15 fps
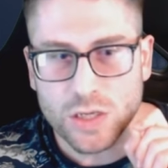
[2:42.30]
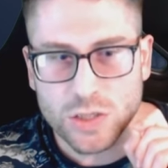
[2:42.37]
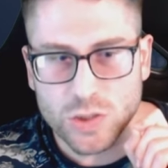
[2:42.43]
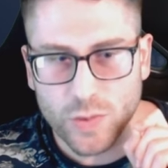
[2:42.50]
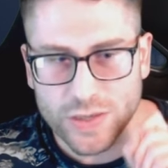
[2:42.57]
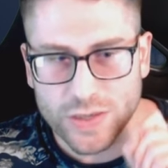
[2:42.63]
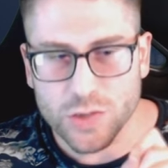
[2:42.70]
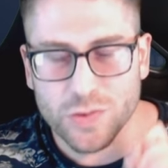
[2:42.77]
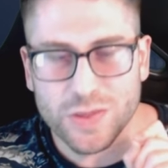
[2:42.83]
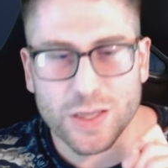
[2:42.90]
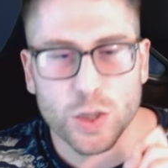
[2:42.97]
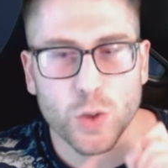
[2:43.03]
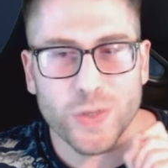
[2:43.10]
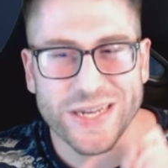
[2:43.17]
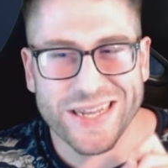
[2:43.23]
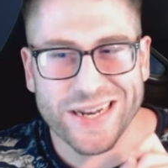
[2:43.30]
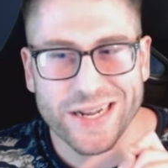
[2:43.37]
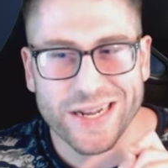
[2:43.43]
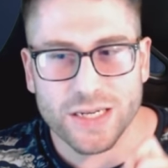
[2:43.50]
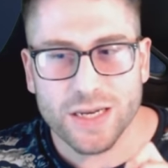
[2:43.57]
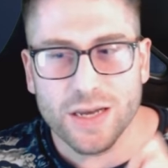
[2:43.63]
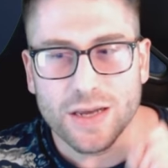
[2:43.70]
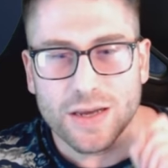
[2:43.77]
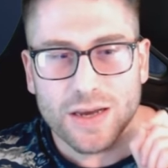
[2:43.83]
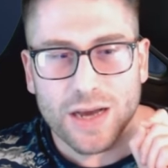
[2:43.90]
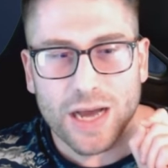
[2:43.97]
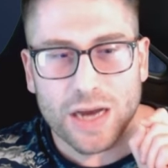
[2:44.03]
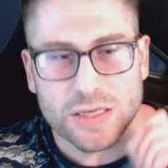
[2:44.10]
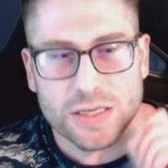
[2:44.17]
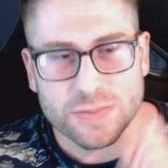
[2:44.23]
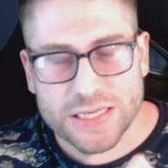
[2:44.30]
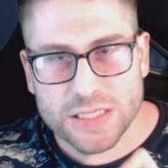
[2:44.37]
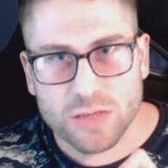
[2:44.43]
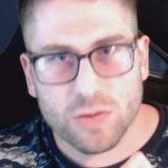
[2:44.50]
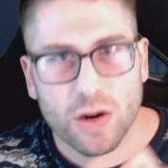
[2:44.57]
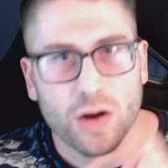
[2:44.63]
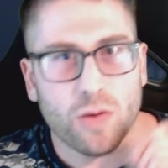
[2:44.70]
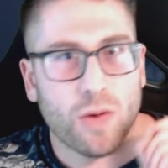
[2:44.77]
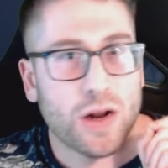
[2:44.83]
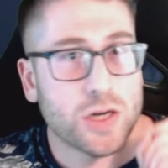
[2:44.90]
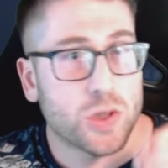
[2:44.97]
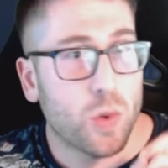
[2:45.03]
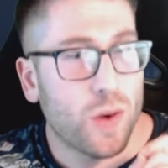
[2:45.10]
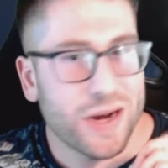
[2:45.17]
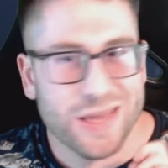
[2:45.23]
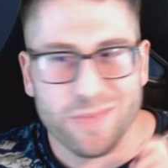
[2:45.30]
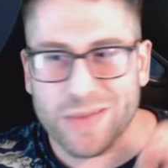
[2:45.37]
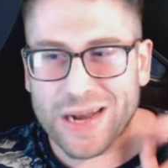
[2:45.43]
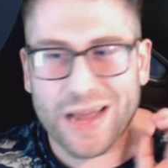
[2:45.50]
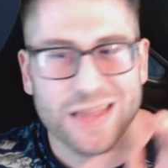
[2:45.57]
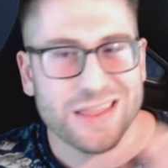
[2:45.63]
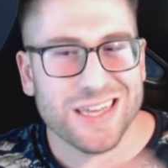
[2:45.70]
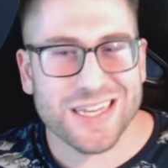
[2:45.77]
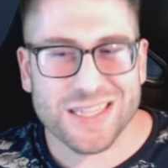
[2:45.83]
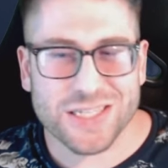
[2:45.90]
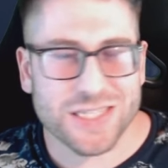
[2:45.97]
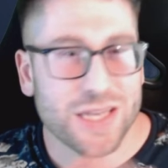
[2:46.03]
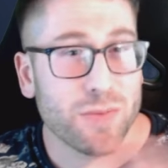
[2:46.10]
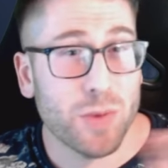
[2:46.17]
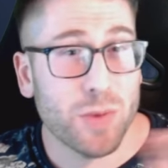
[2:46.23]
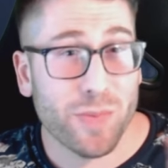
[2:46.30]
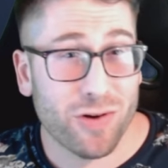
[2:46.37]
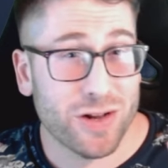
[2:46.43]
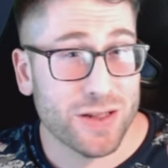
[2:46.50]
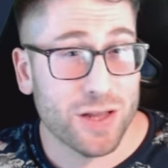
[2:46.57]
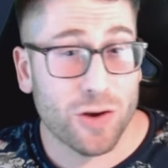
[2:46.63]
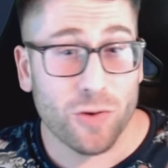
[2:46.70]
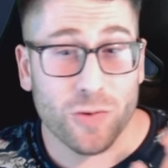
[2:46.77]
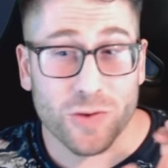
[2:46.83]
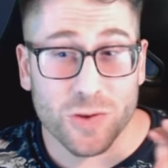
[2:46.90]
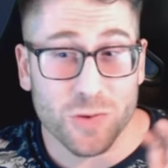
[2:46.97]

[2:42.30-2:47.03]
So I do think you need it. I was messing around 20, but I think this can be pretty low.